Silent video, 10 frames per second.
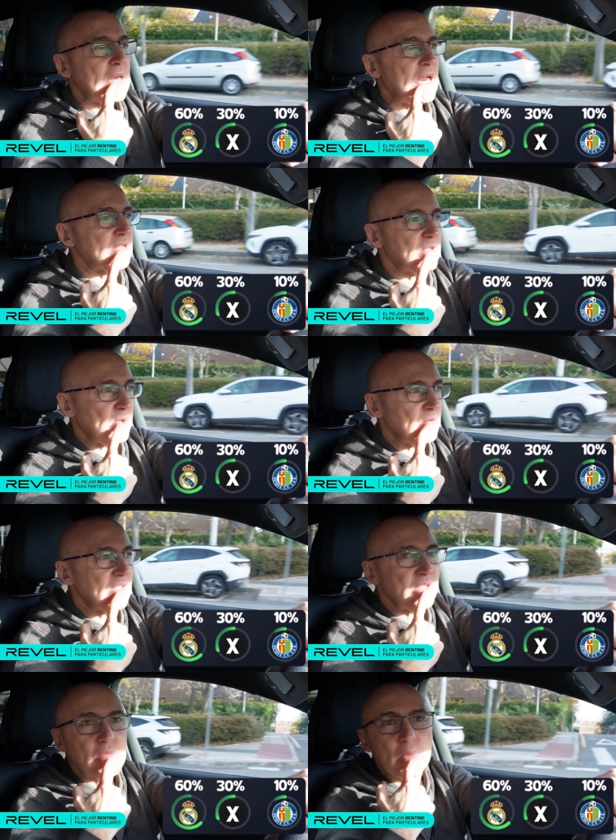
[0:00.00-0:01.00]
at the
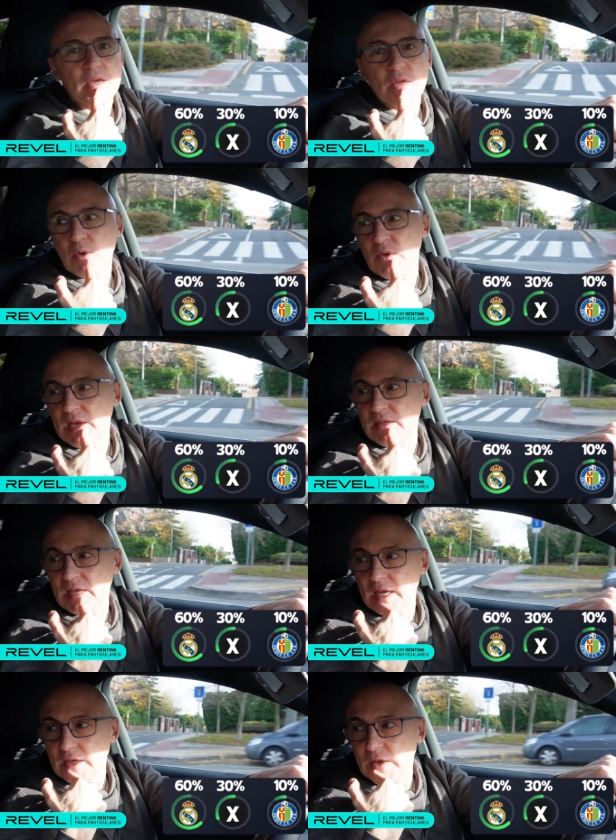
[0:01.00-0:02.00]
Movistar space on Gran
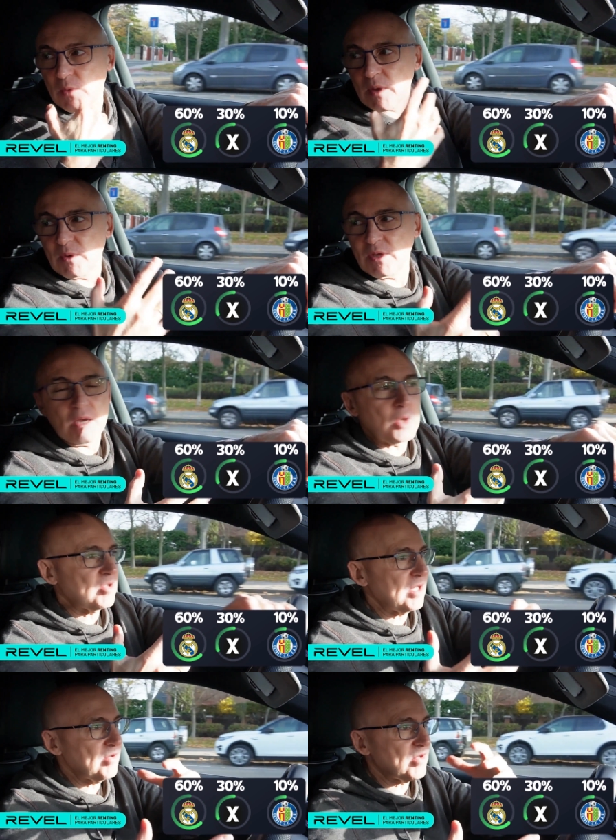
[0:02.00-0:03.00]
Via, so people can go
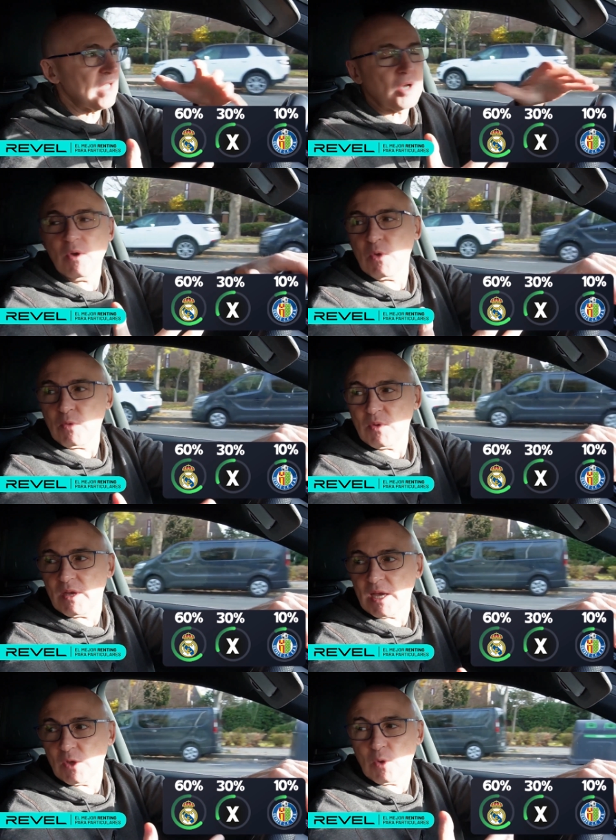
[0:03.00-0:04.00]
there to see how Adolfo
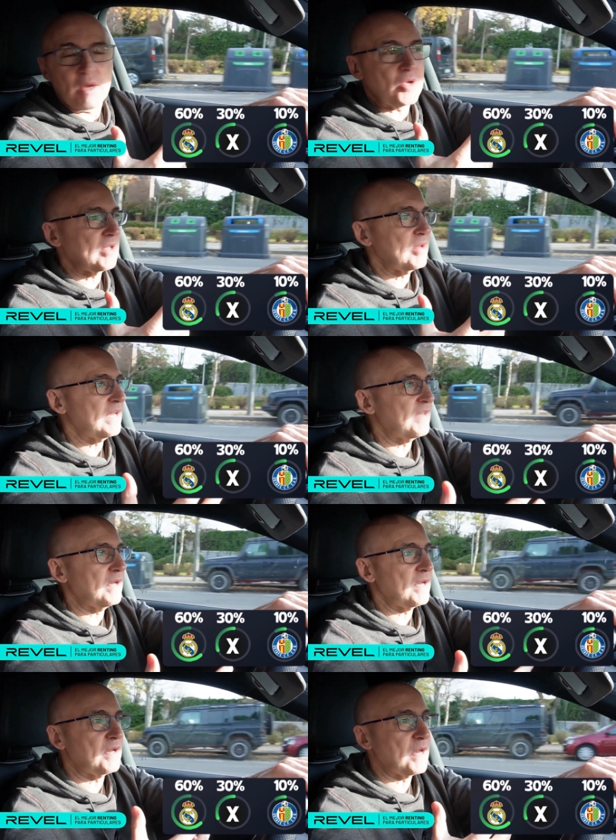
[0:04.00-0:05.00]
and I comment on the match
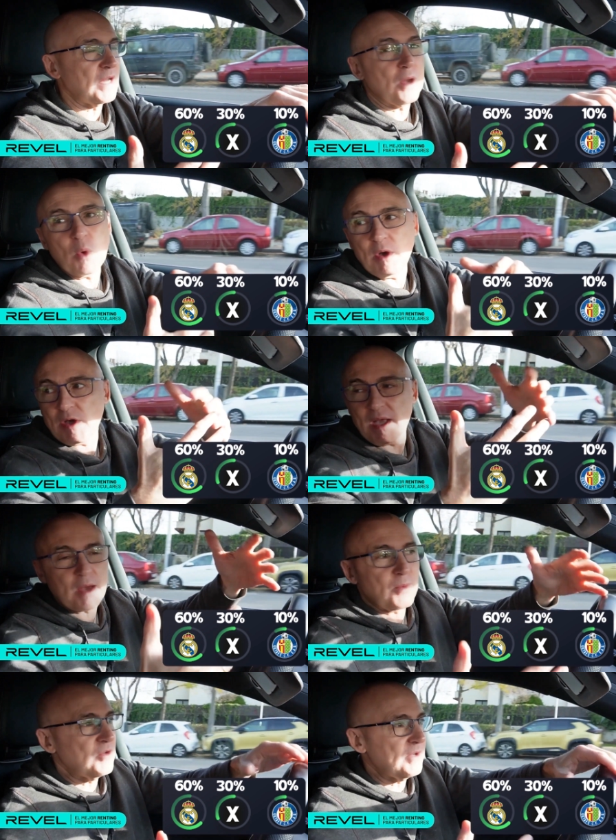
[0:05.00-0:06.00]
and watch the
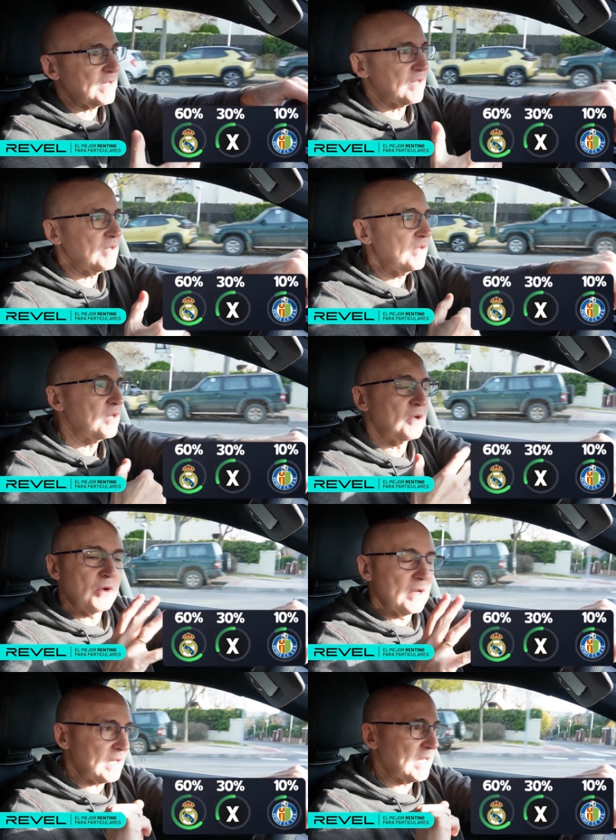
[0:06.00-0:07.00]
game as well. So
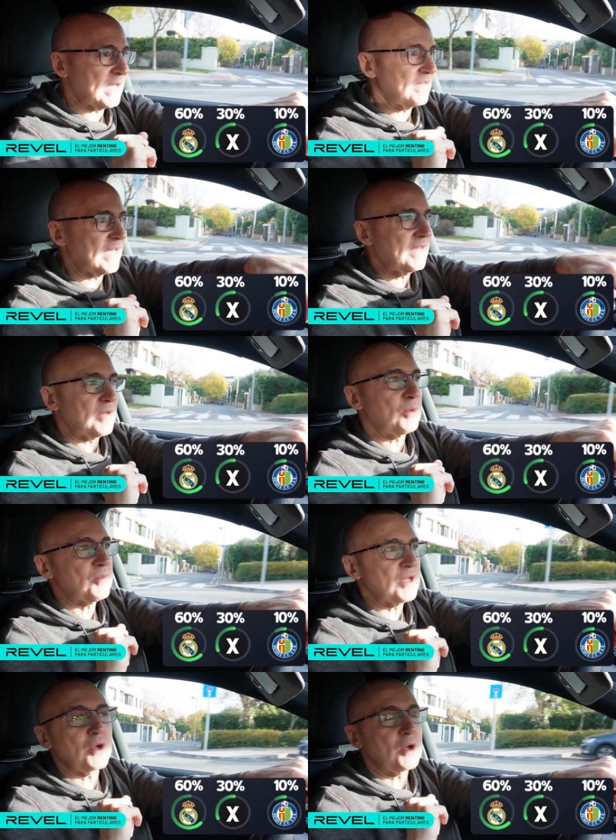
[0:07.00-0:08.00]
I think there will
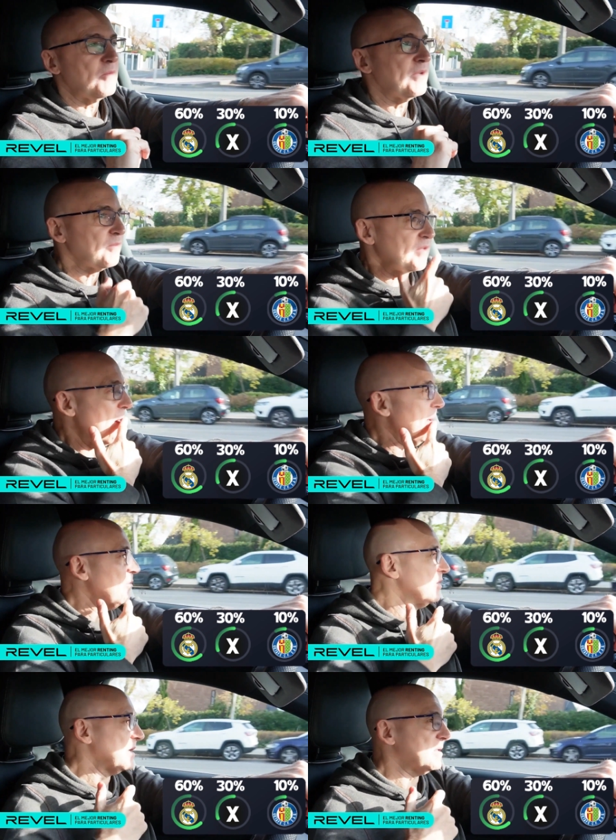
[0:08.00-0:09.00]
be a lot of people.
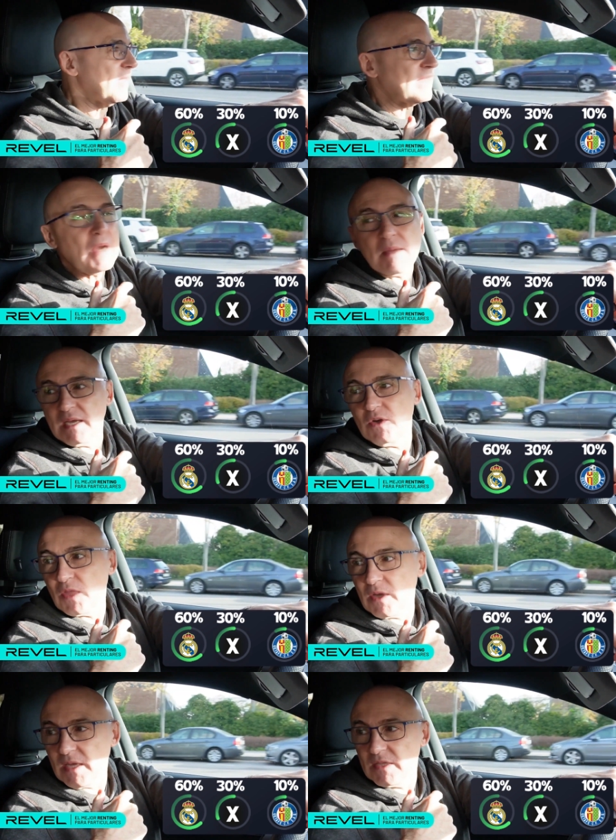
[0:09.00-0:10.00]
The venue
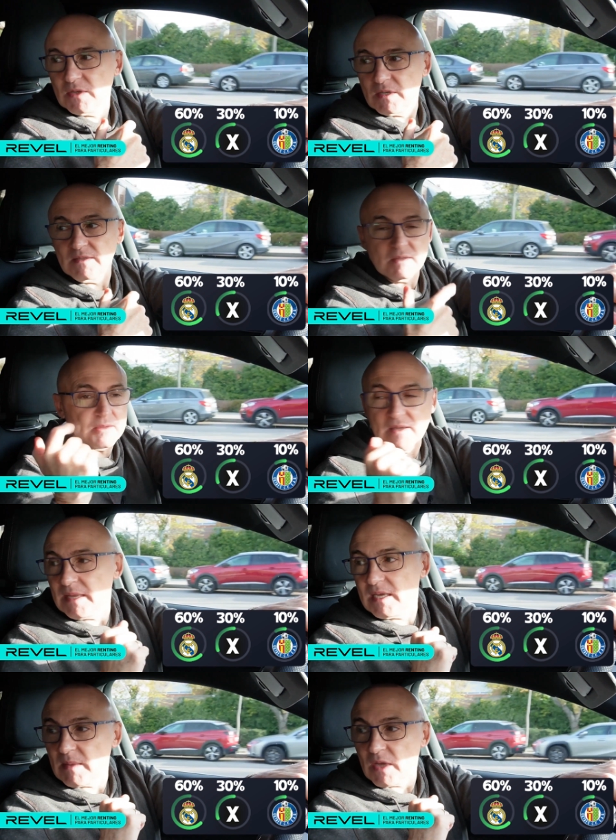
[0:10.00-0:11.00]
will be full.
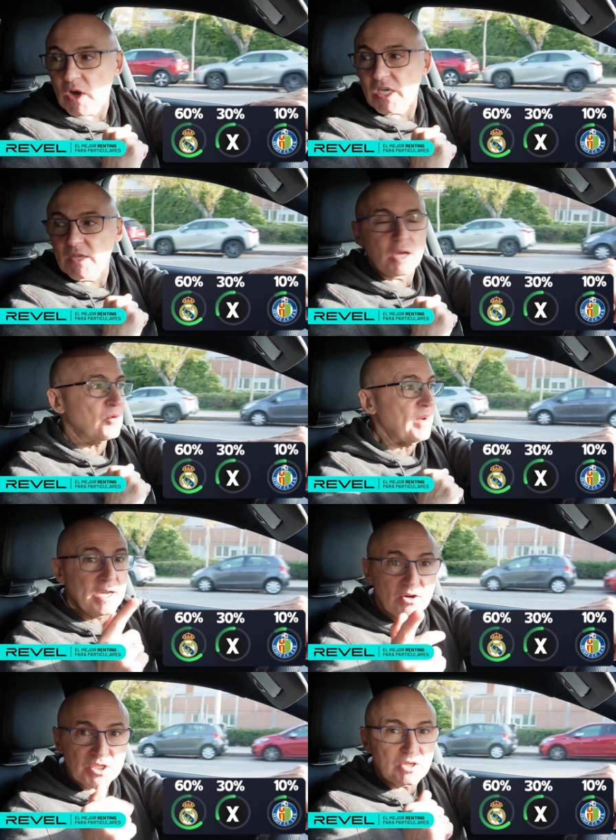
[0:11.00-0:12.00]
Come to watch Liverpool.
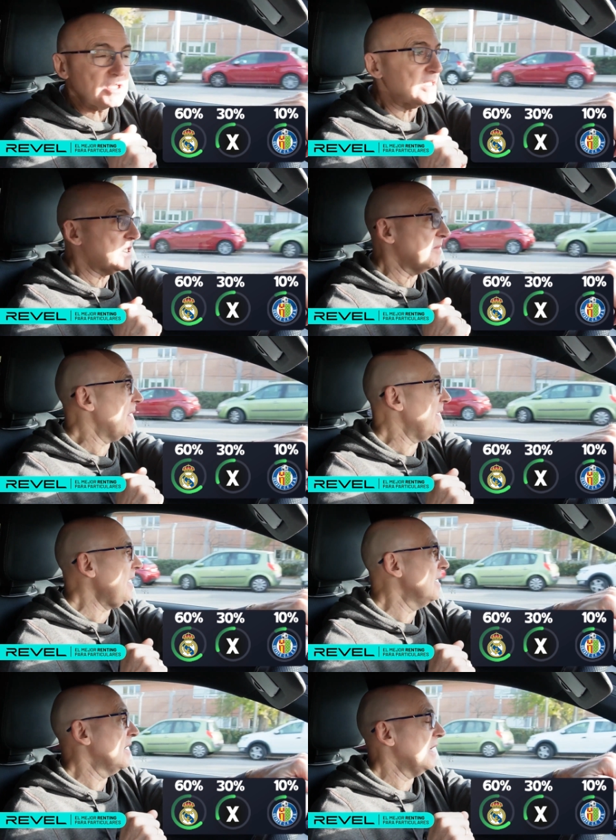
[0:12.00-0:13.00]
Come on, guys. If you're in
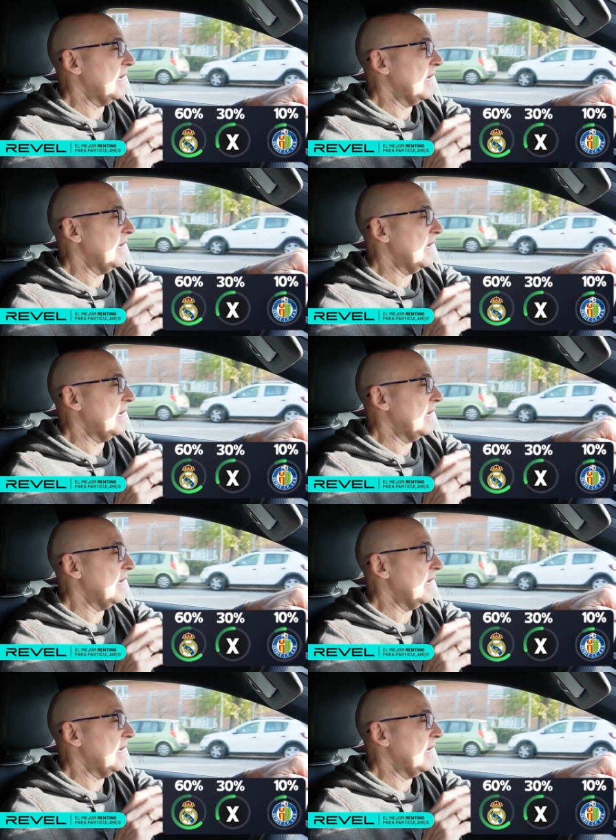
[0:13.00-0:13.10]
Madrid,